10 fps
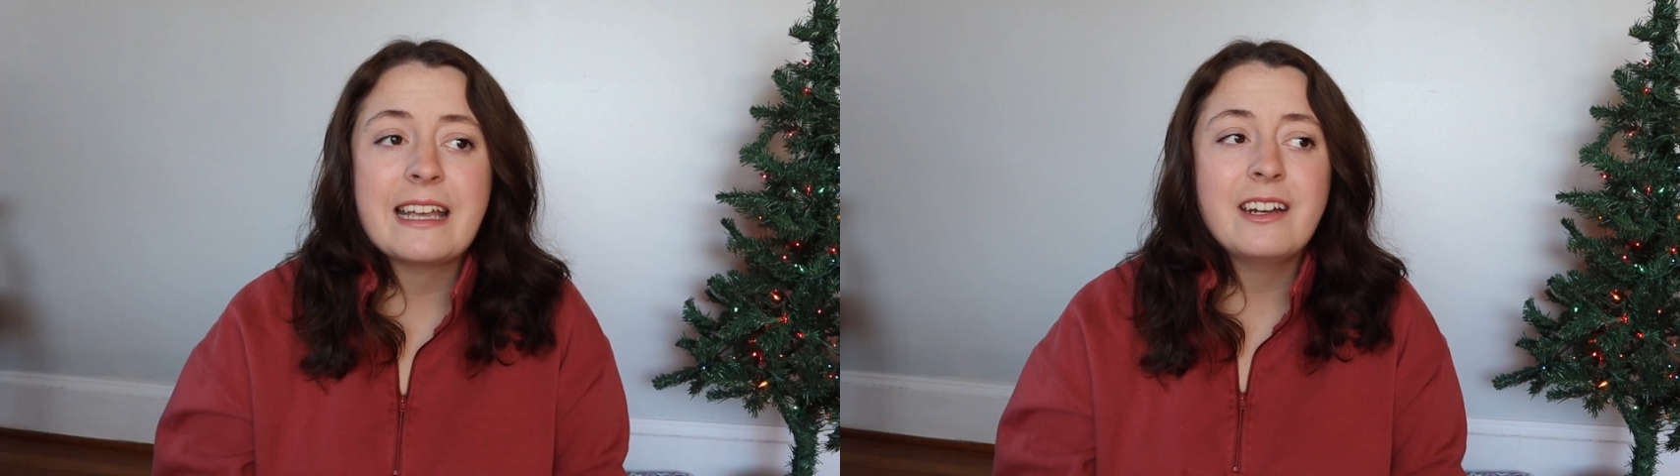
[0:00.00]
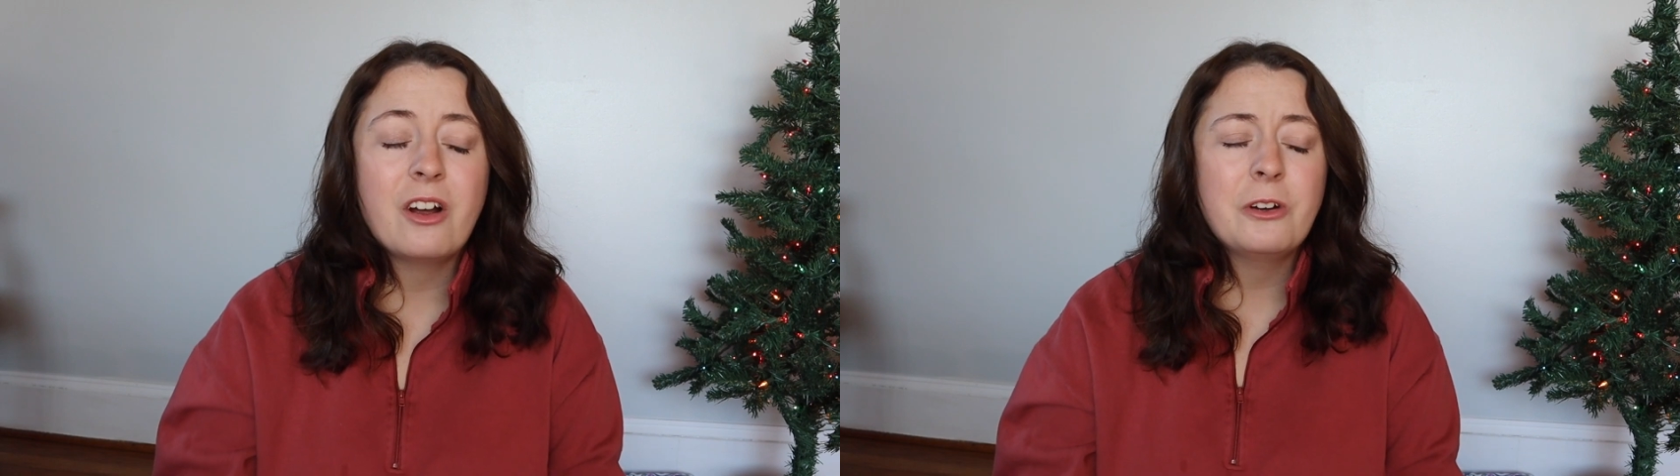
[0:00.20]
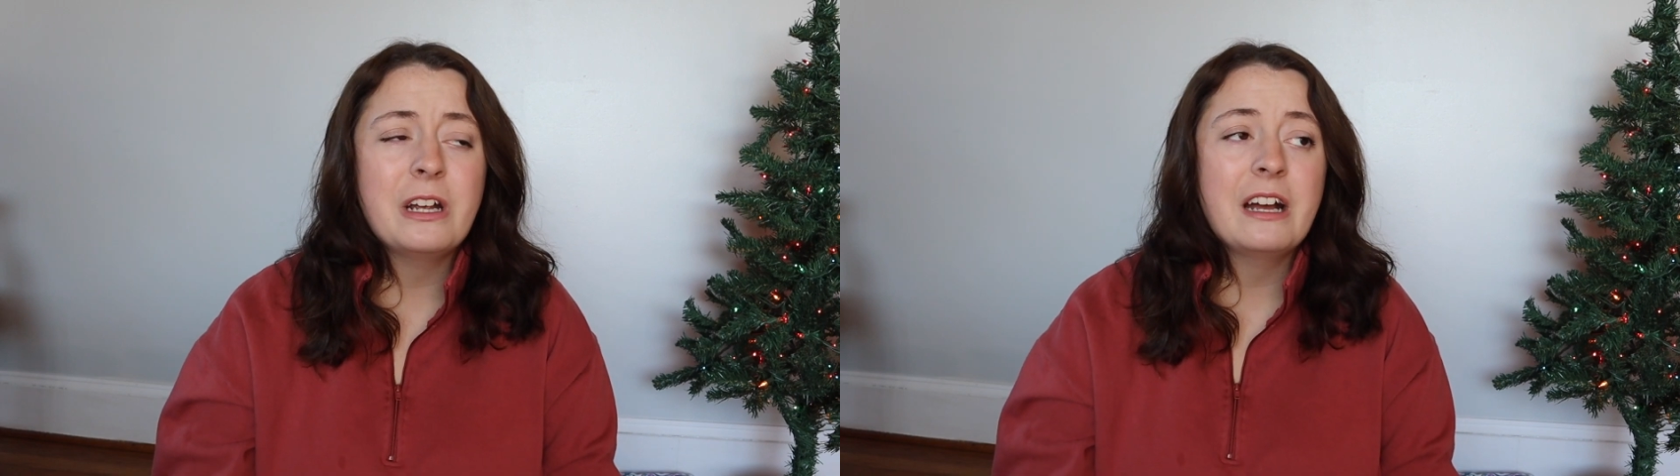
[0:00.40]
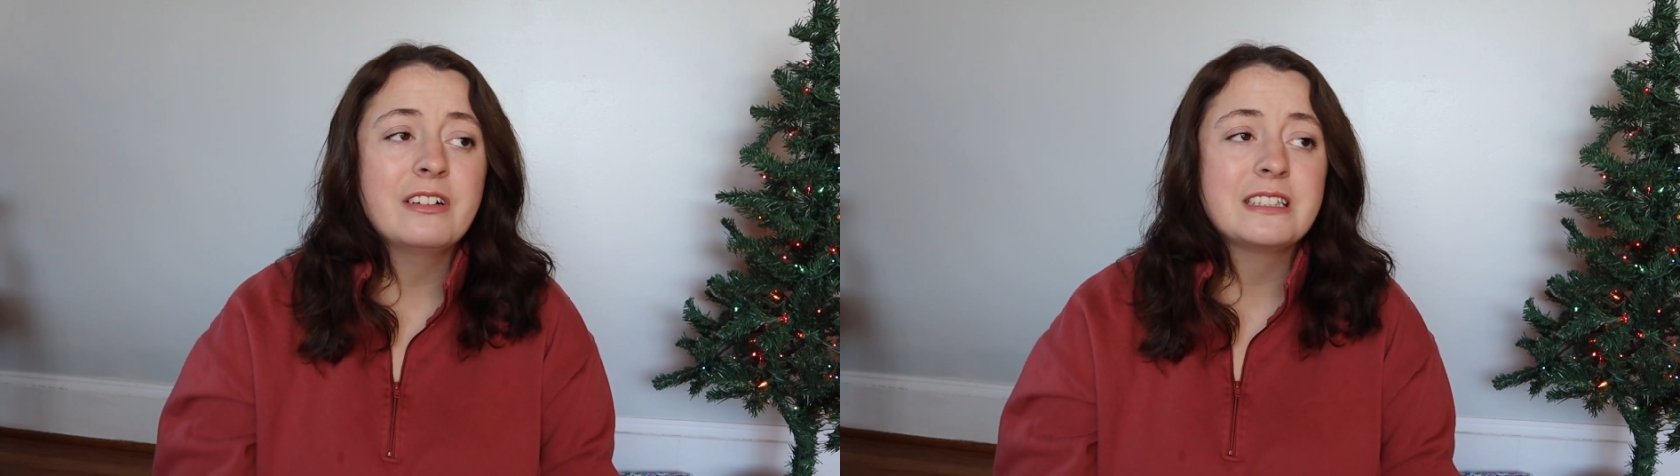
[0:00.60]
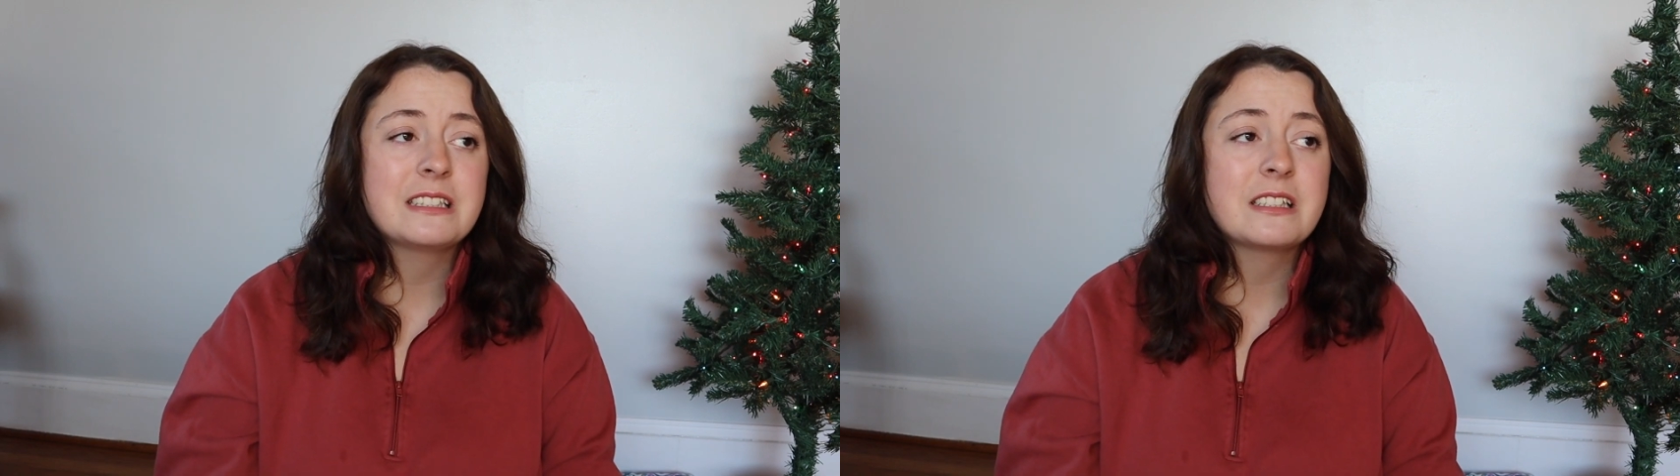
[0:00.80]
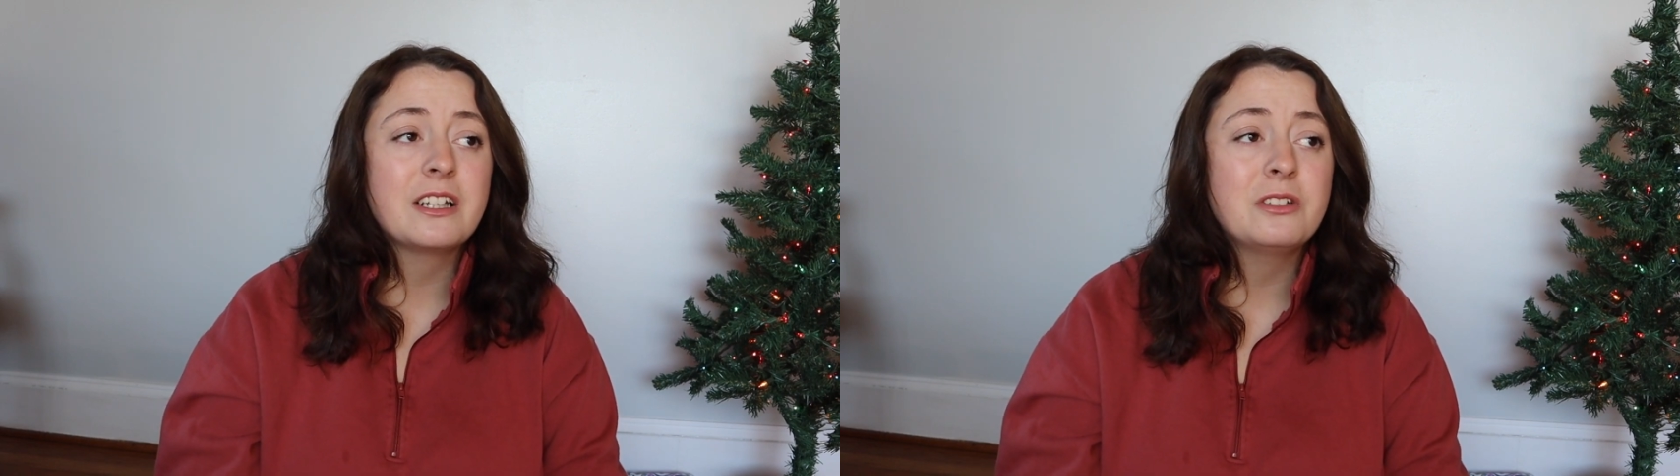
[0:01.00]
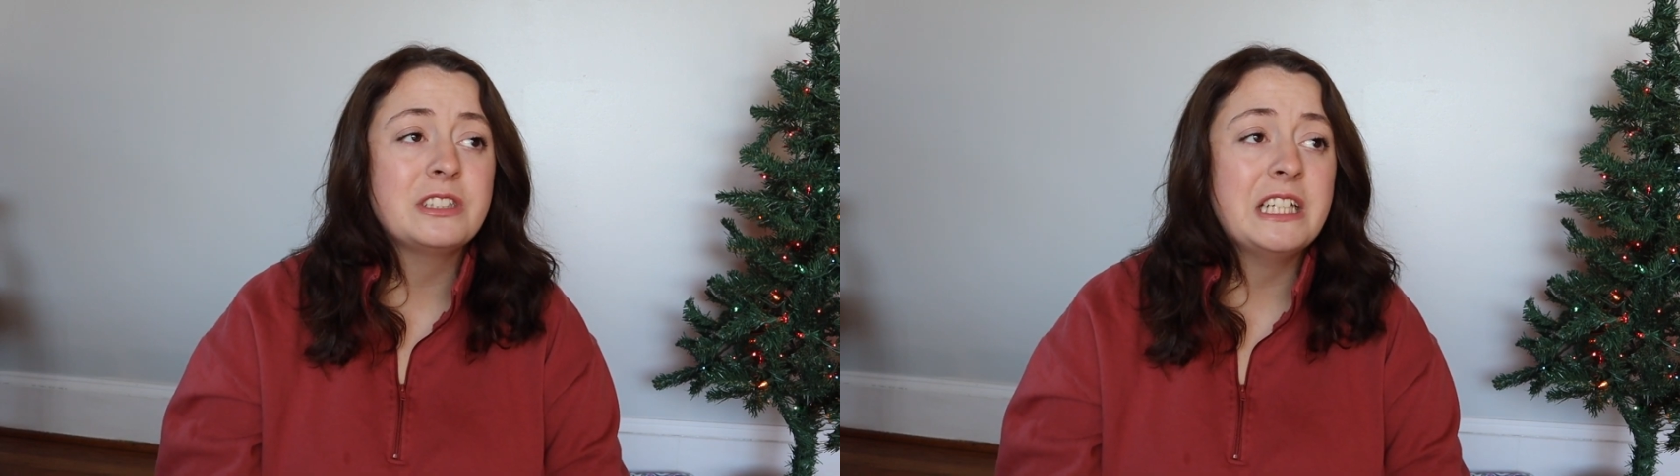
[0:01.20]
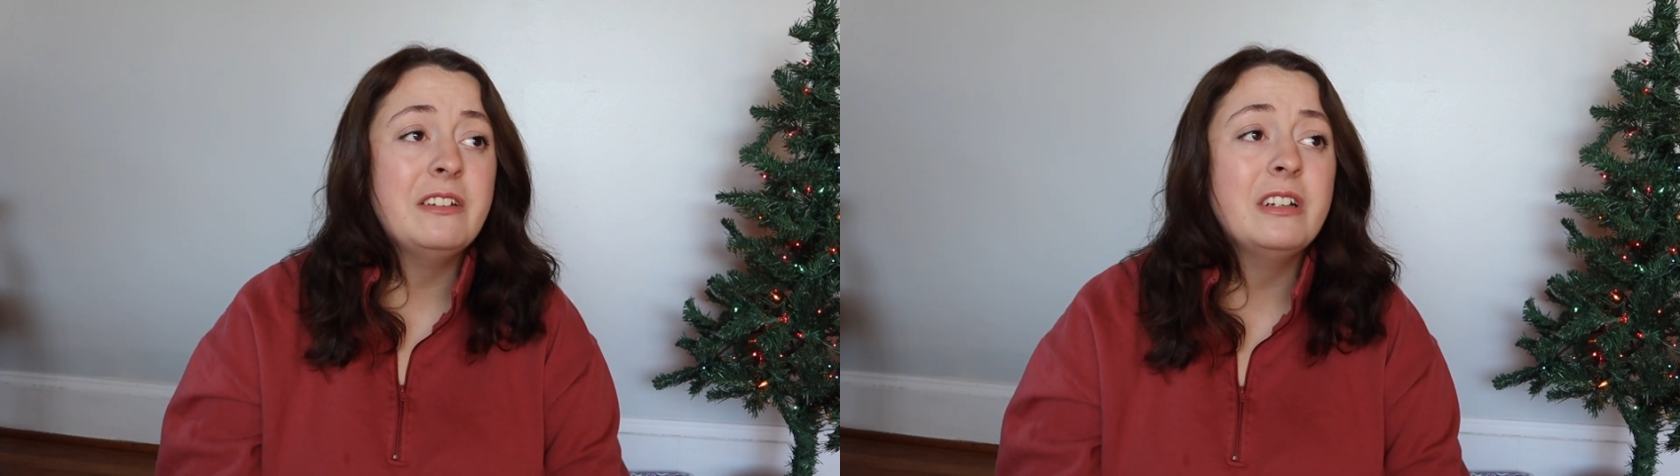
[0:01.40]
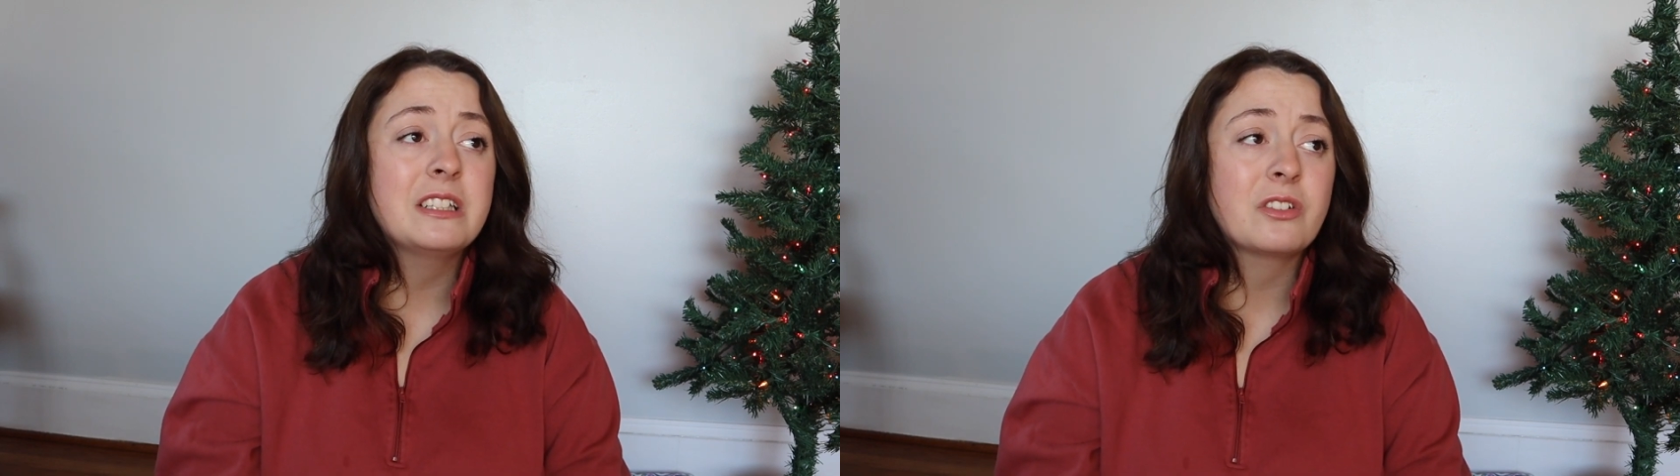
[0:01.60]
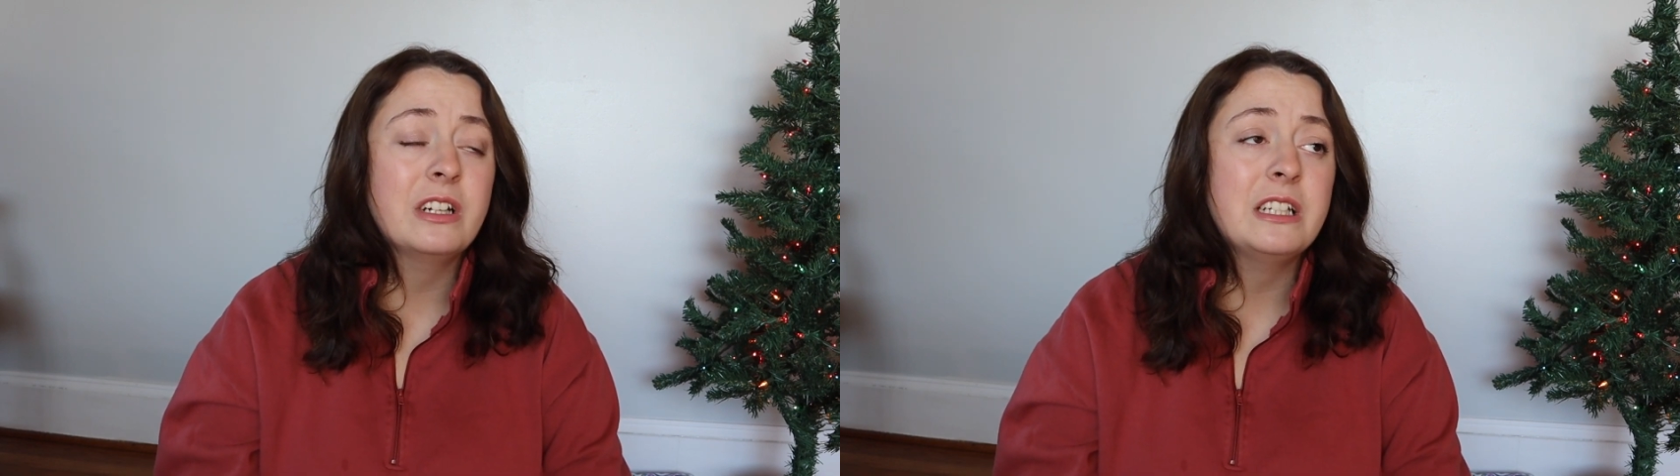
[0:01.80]
and all you have is this little TV
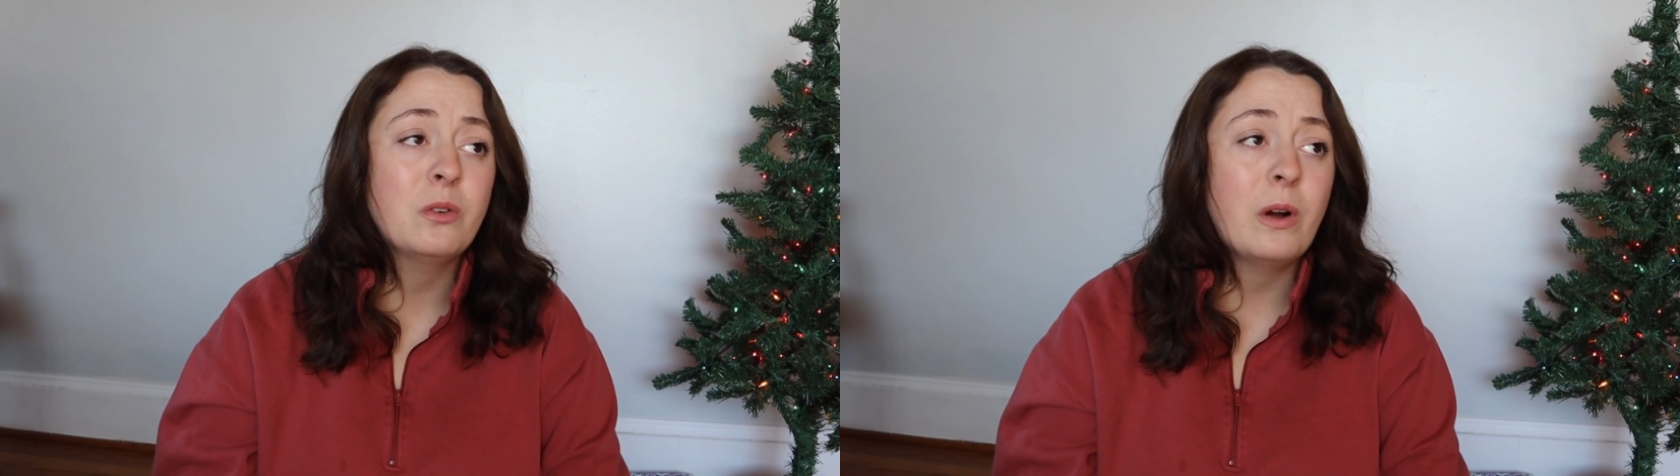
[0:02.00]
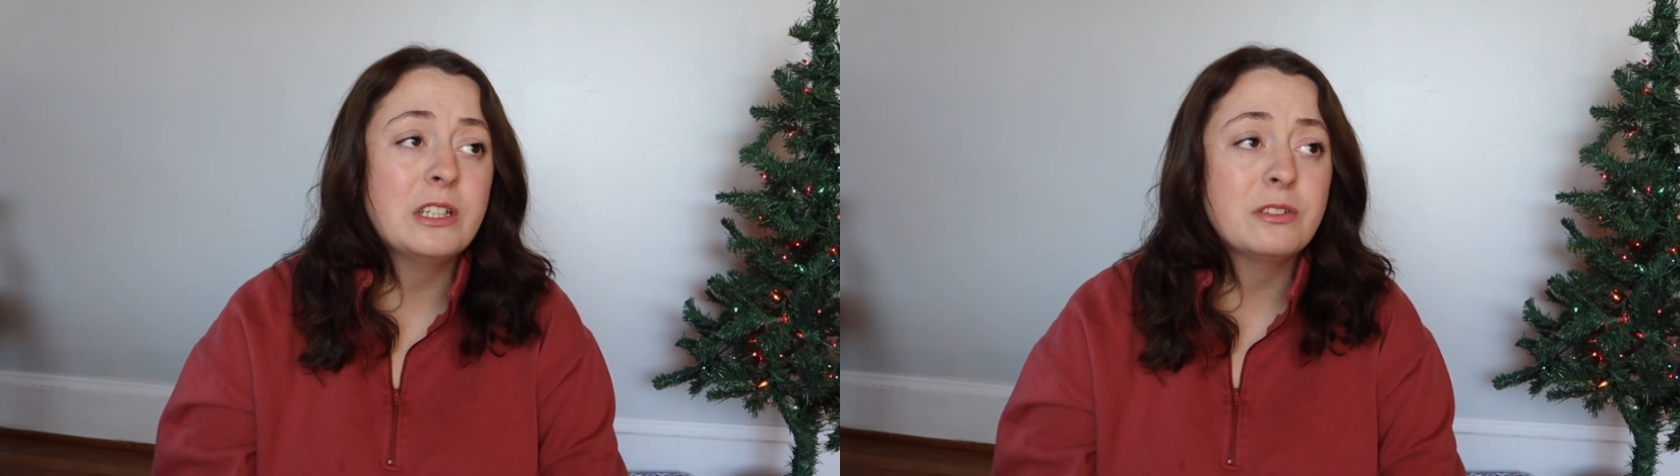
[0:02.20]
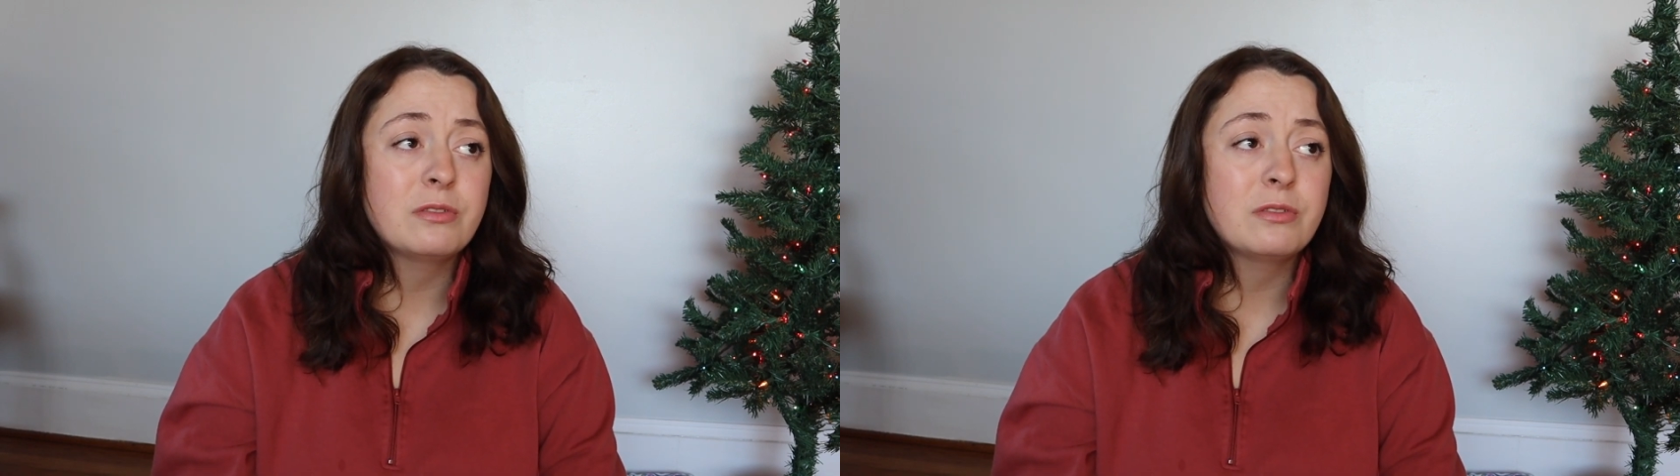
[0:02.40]
screen to watch it